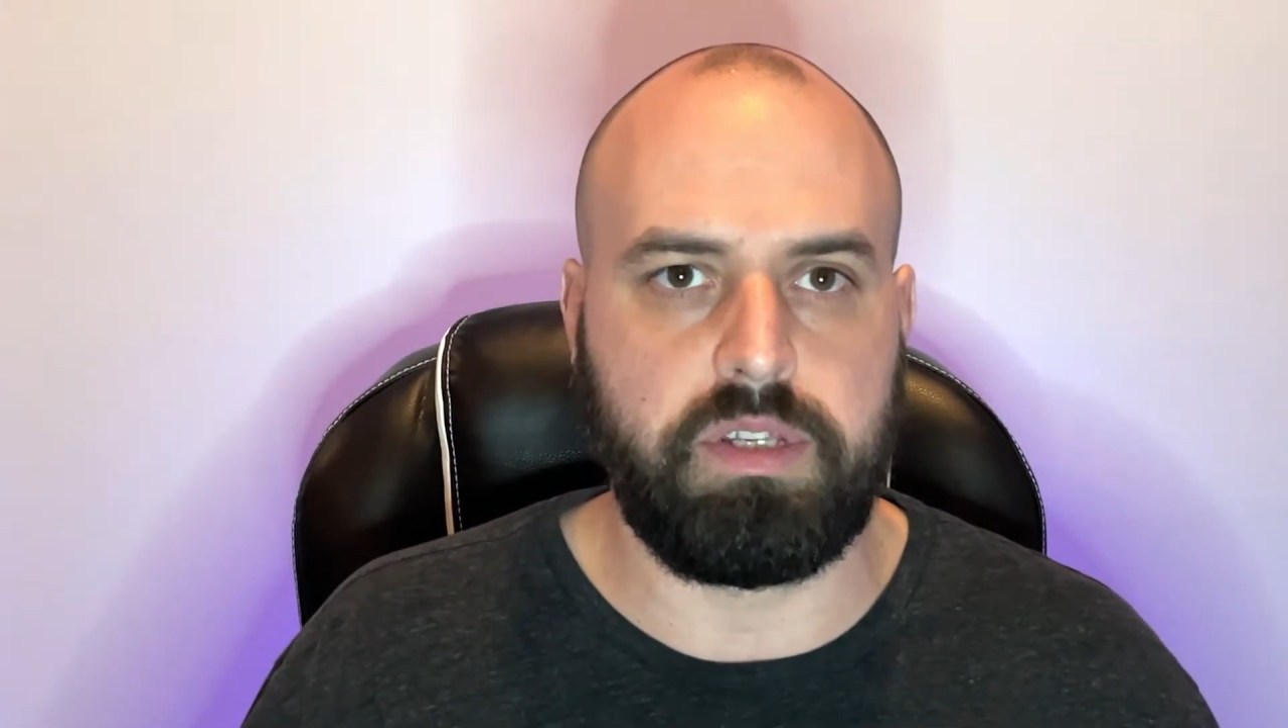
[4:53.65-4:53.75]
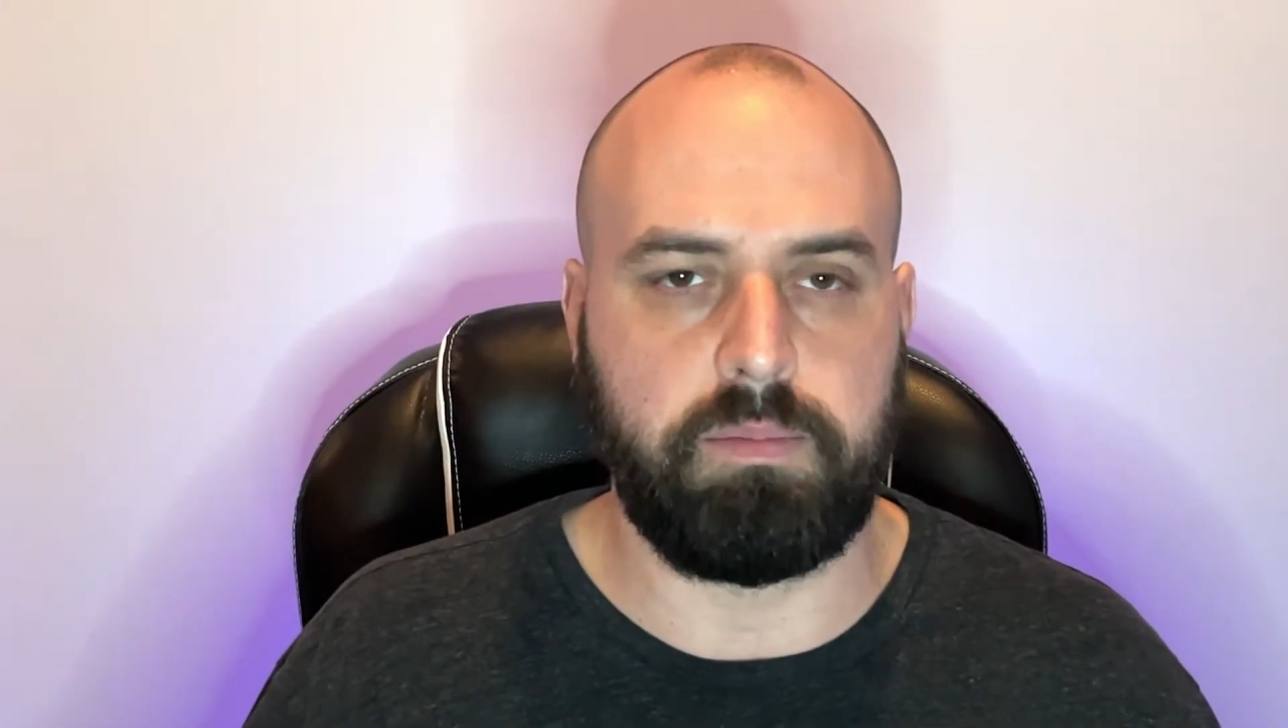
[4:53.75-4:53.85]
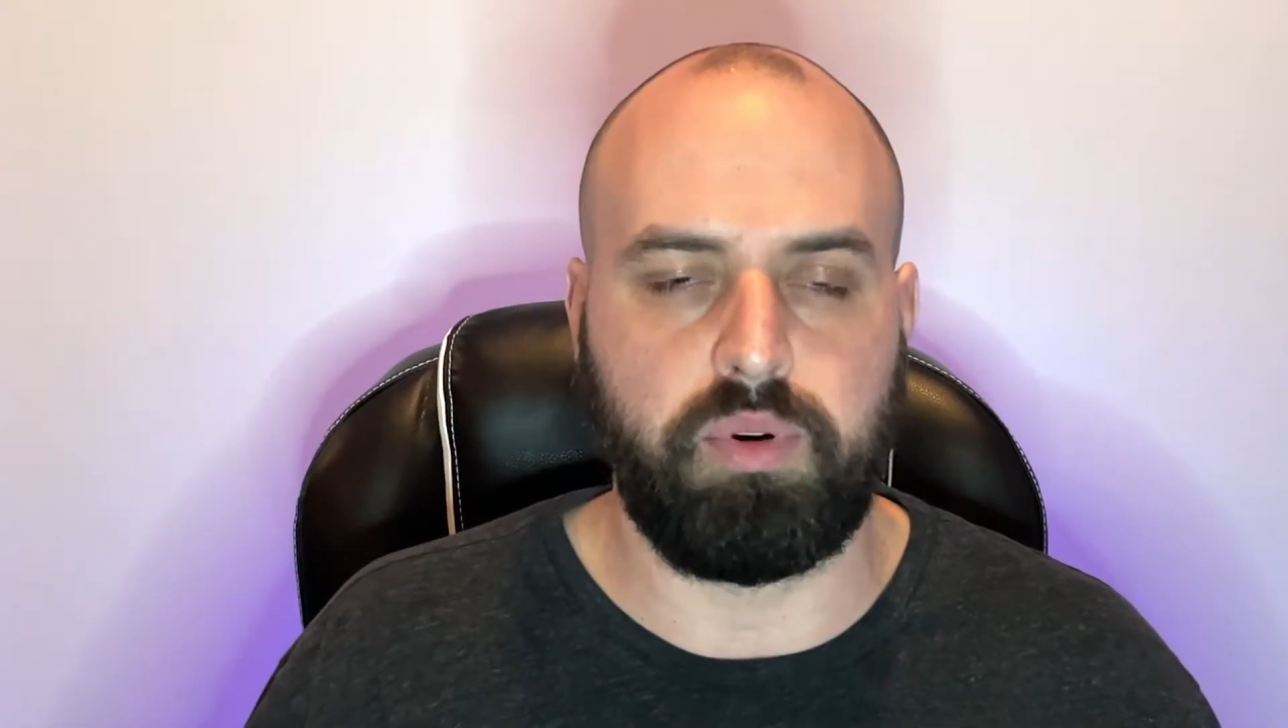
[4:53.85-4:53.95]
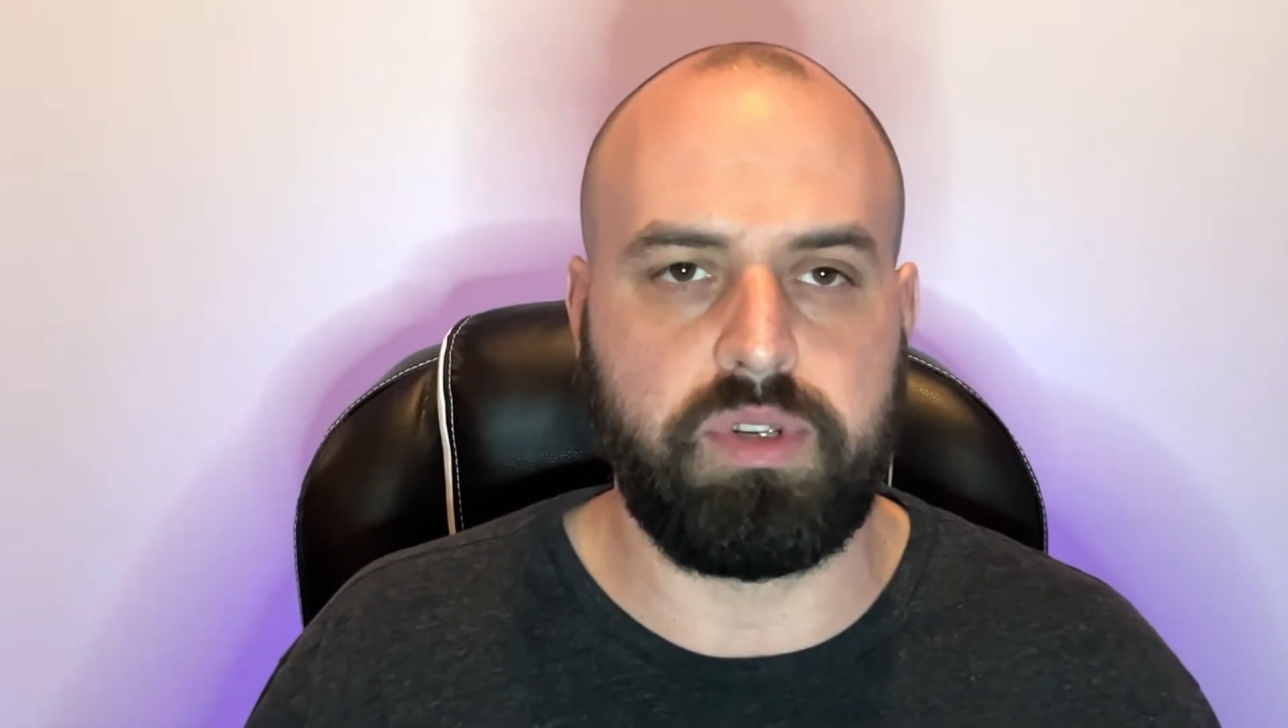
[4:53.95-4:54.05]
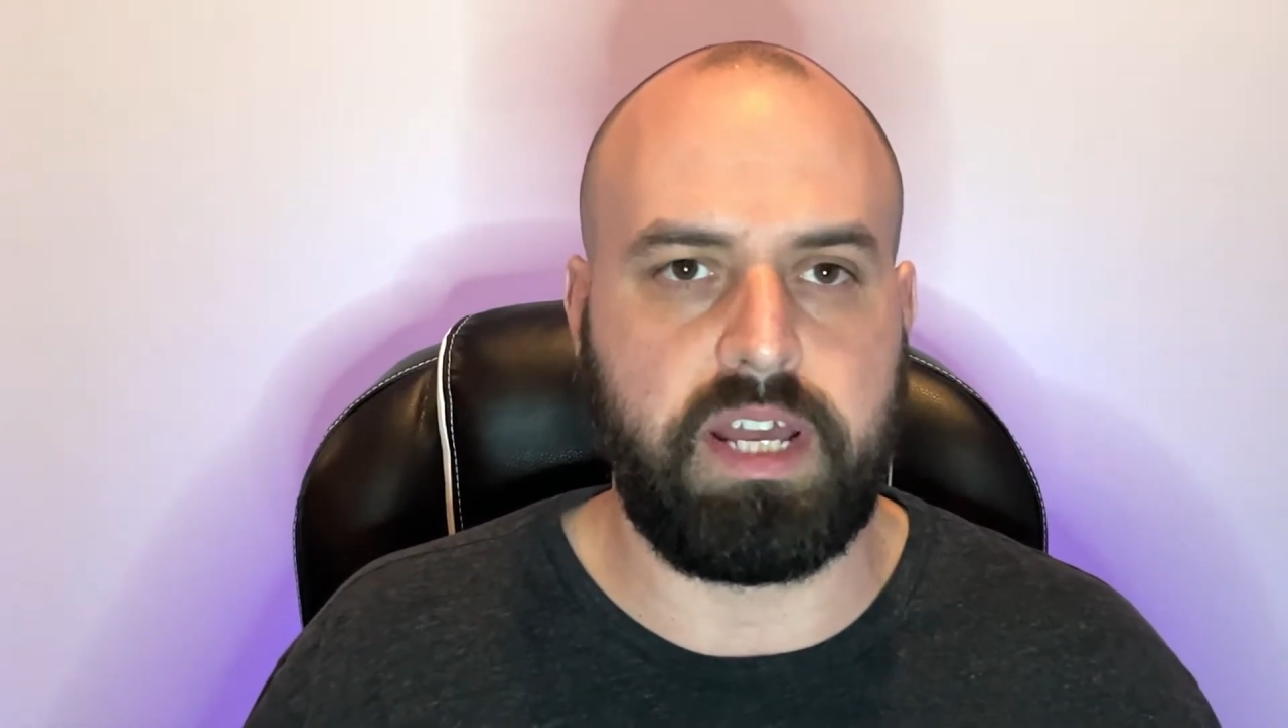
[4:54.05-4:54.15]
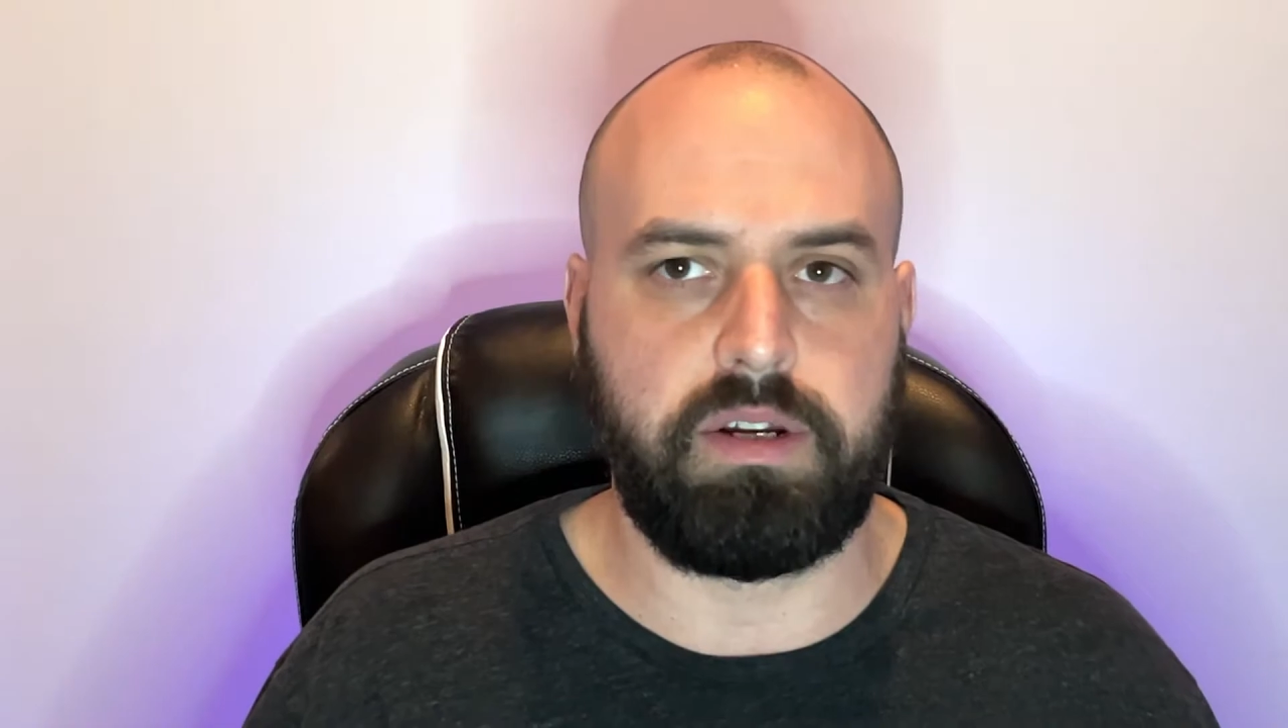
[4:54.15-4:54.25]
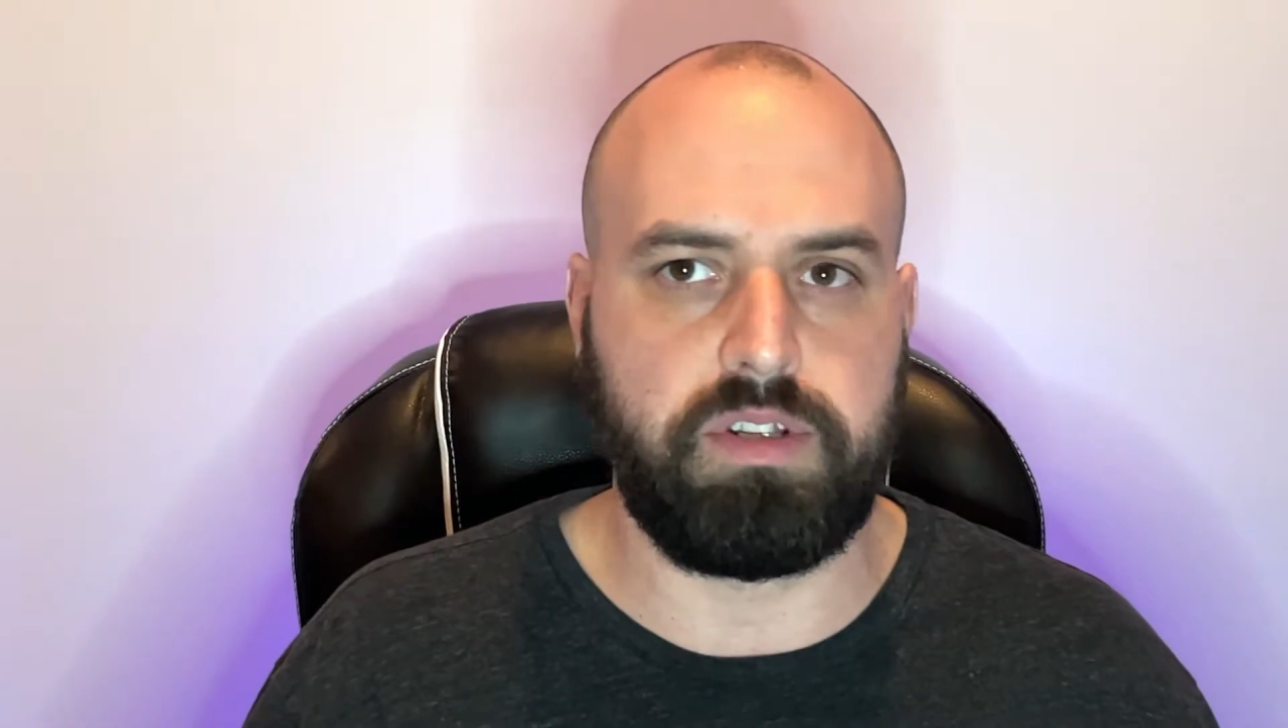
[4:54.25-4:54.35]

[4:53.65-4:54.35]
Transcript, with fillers: and presenters